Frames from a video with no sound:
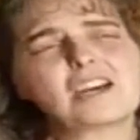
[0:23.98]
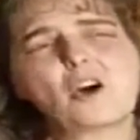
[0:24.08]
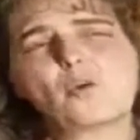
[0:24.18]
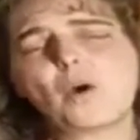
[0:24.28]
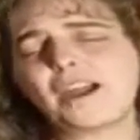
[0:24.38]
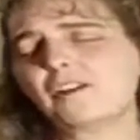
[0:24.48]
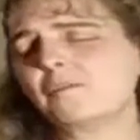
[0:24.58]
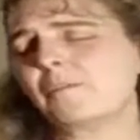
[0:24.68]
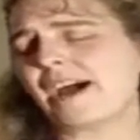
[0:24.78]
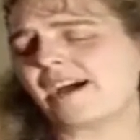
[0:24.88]
a
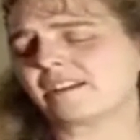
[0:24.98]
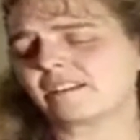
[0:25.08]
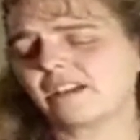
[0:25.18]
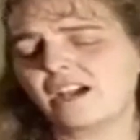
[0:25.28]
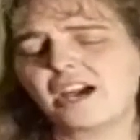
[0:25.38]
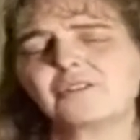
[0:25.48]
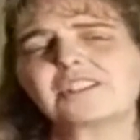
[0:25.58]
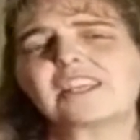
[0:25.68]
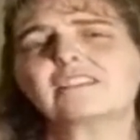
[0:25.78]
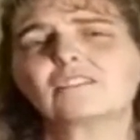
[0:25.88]
while back, I
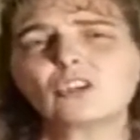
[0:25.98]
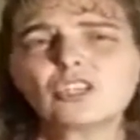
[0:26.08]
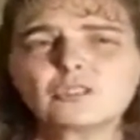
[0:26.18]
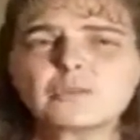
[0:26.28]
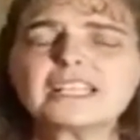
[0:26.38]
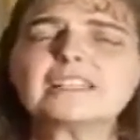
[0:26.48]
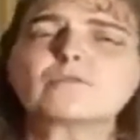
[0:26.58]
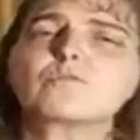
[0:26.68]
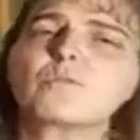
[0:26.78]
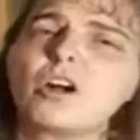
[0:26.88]
was saying, Lord, what
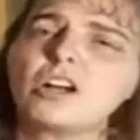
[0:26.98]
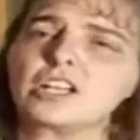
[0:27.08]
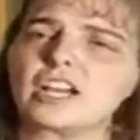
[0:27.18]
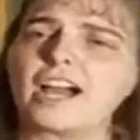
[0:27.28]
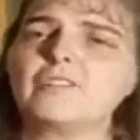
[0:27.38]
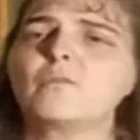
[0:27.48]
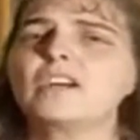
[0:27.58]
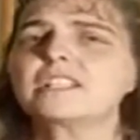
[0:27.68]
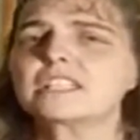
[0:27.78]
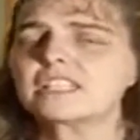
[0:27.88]
is wrong? I
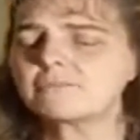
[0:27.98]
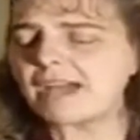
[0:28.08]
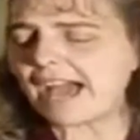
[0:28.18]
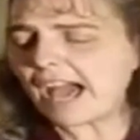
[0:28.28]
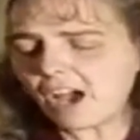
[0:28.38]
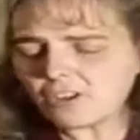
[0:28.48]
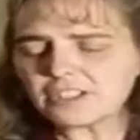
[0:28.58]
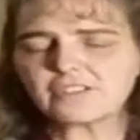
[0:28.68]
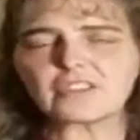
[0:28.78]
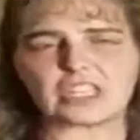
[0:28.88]
want to come
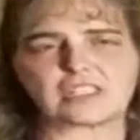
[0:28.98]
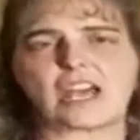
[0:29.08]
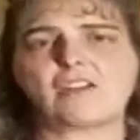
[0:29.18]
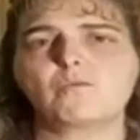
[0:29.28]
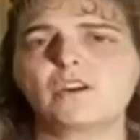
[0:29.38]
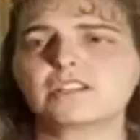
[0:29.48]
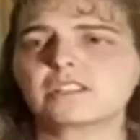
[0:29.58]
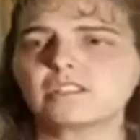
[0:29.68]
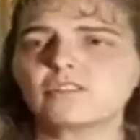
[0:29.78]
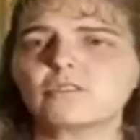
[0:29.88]
out of this. I
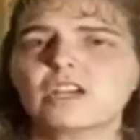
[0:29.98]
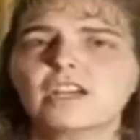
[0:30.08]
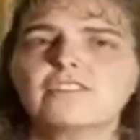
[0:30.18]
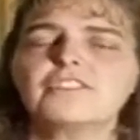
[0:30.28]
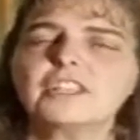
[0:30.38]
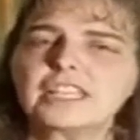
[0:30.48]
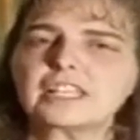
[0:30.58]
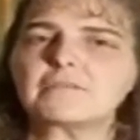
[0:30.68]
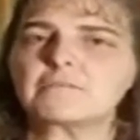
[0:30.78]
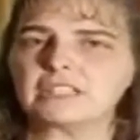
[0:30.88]
want to feel
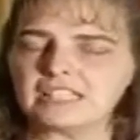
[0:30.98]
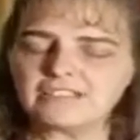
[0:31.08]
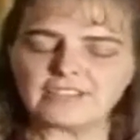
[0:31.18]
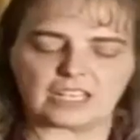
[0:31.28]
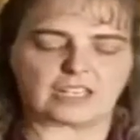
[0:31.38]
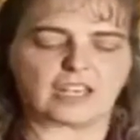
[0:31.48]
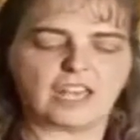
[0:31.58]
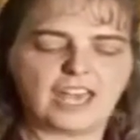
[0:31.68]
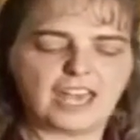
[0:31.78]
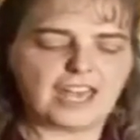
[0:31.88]
like I'm living.
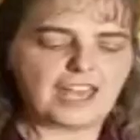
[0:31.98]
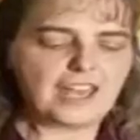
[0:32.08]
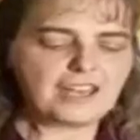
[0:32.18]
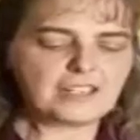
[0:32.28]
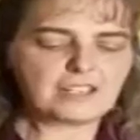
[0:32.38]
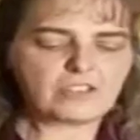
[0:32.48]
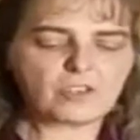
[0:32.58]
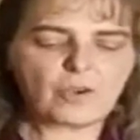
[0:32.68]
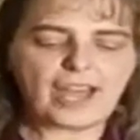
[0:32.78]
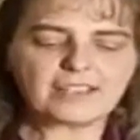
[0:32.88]
And
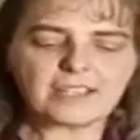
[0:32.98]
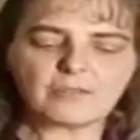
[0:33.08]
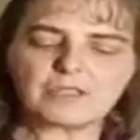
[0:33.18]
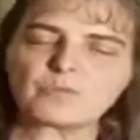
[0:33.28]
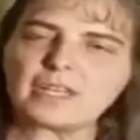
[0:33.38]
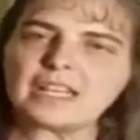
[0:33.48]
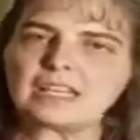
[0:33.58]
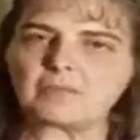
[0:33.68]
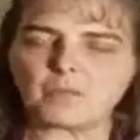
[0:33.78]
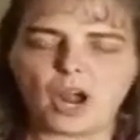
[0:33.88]
so as I was
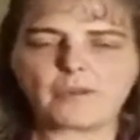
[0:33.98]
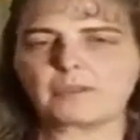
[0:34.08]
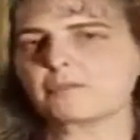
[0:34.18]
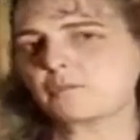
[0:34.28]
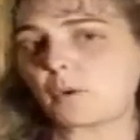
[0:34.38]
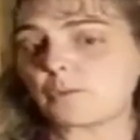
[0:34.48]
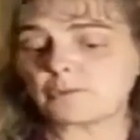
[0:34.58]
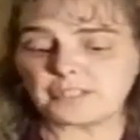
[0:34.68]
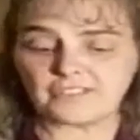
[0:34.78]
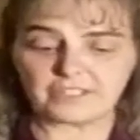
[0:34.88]
reading in Proverbs,
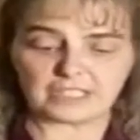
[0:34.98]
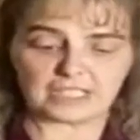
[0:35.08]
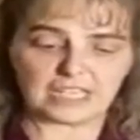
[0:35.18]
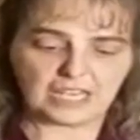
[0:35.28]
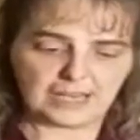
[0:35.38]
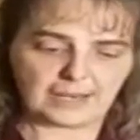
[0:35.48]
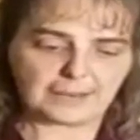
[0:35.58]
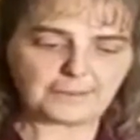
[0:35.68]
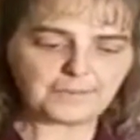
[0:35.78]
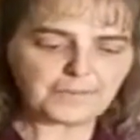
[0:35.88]
Proverbs
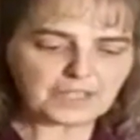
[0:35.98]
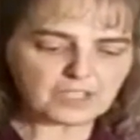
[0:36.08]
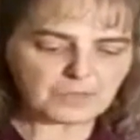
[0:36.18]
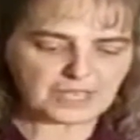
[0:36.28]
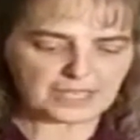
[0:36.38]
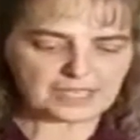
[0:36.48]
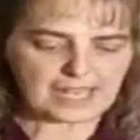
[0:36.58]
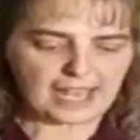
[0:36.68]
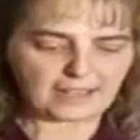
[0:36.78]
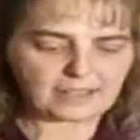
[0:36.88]
17 to be
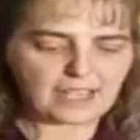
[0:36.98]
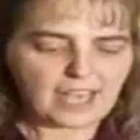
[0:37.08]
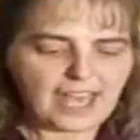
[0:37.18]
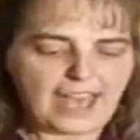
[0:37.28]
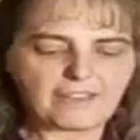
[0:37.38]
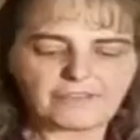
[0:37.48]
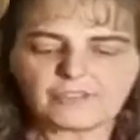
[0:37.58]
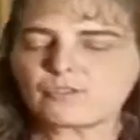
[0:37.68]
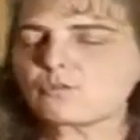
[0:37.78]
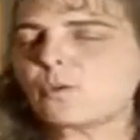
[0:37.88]
exact, and
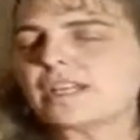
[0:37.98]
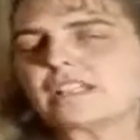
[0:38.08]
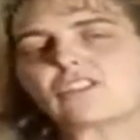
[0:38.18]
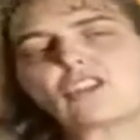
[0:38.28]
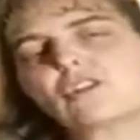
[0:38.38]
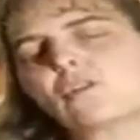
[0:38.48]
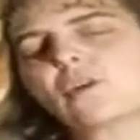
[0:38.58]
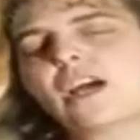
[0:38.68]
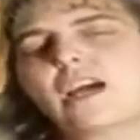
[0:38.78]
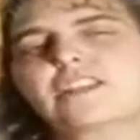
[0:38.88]
verse
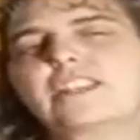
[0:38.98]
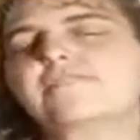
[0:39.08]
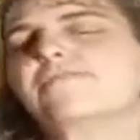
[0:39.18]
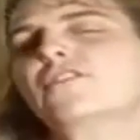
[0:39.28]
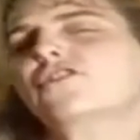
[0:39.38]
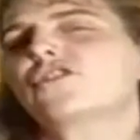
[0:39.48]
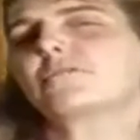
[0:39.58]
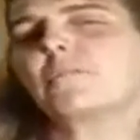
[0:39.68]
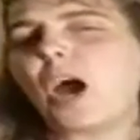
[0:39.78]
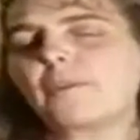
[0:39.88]
22, this verse
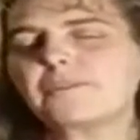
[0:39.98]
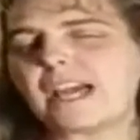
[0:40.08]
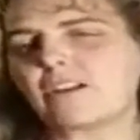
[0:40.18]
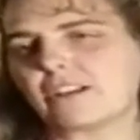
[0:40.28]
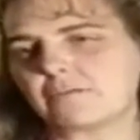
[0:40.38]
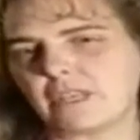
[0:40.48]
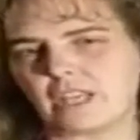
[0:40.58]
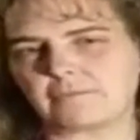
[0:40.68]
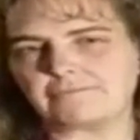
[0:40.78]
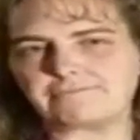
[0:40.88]
just popped out at
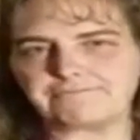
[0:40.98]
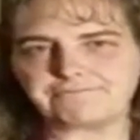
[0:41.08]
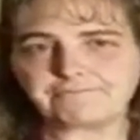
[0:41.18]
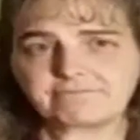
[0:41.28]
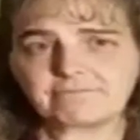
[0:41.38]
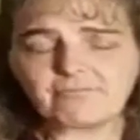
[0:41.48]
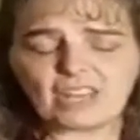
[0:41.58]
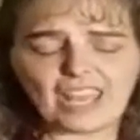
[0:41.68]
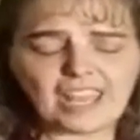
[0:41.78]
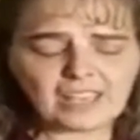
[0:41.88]
me.
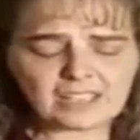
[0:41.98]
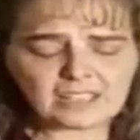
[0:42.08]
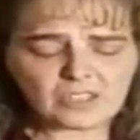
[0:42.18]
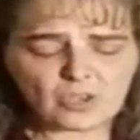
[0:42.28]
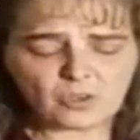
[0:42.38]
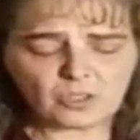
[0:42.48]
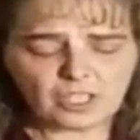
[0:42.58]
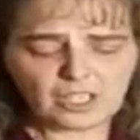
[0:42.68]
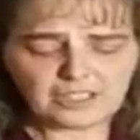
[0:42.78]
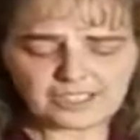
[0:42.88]
And so
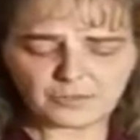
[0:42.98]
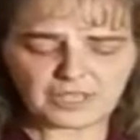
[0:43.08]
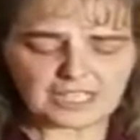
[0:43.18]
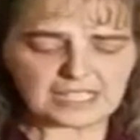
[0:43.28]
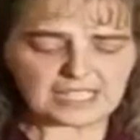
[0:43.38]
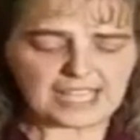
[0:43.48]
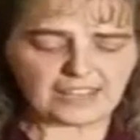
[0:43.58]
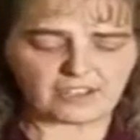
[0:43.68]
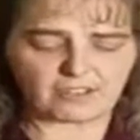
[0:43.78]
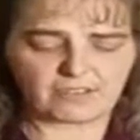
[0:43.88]
let's read it
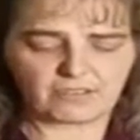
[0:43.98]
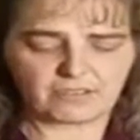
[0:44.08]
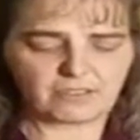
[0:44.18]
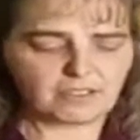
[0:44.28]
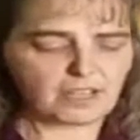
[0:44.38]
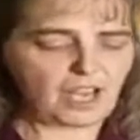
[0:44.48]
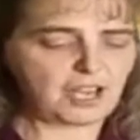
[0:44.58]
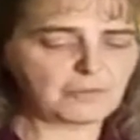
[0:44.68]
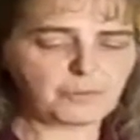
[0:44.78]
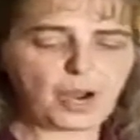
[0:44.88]
together.
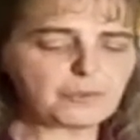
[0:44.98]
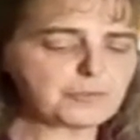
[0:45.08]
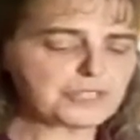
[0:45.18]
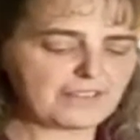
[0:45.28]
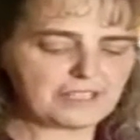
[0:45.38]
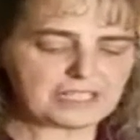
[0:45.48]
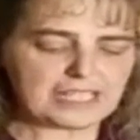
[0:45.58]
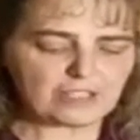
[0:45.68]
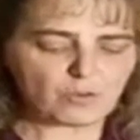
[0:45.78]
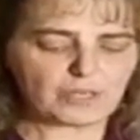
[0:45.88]
Um, Proverbs
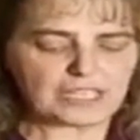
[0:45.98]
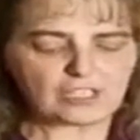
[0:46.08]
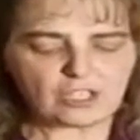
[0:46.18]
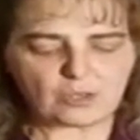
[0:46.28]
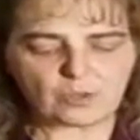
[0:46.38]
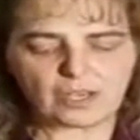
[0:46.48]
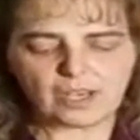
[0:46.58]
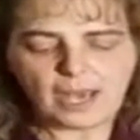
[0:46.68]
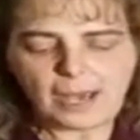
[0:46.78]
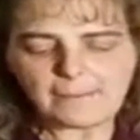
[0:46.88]
17, 22.
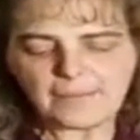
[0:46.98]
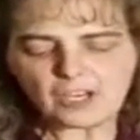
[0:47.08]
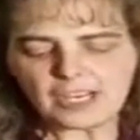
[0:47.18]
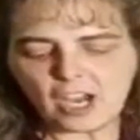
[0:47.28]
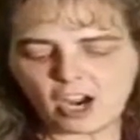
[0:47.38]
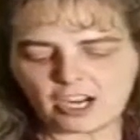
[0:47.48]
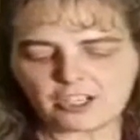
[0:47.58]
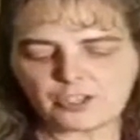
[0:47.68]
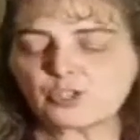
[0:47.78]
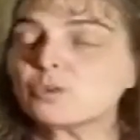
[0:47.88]
A merry
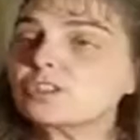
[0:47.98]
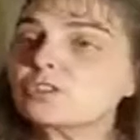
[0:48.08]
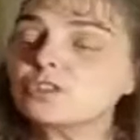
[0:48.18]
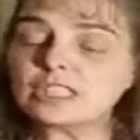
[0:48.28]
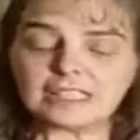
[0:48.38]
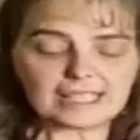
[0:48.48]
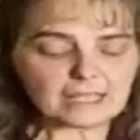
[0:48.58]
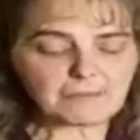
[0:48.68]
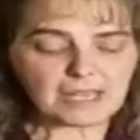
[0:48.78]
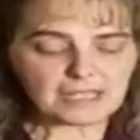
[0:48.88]
heart doeth good
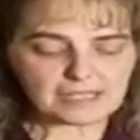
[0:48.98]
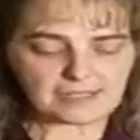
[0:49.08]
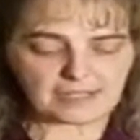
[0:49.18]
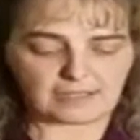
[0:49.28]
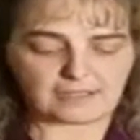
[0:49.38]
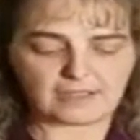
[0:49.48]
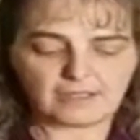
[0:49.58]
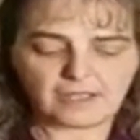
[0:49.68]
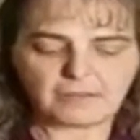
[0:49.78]
like a medicine,